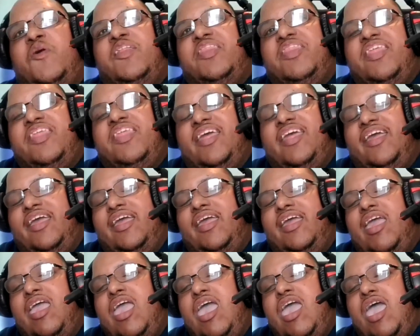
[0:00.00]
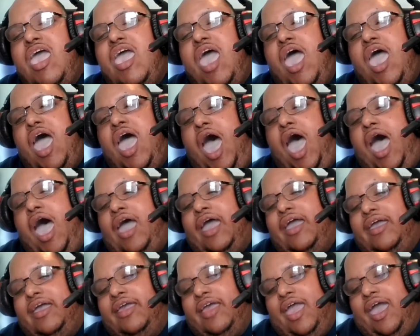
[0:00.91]
thing.
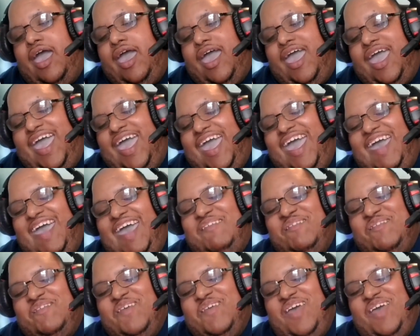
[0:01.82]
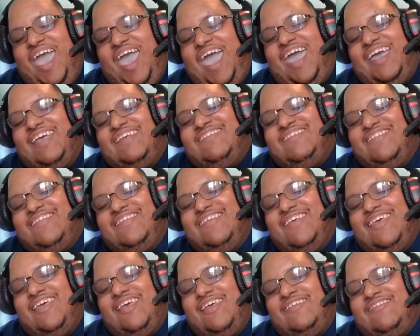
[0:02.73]
I have
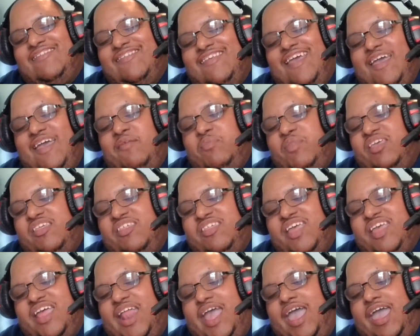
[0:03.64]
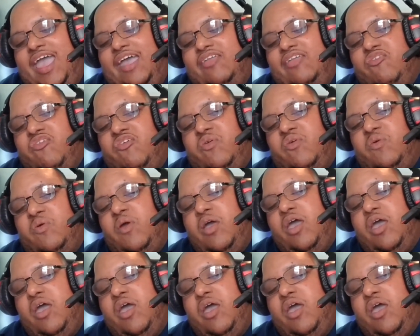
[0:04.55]
asked Sam this and Andrew,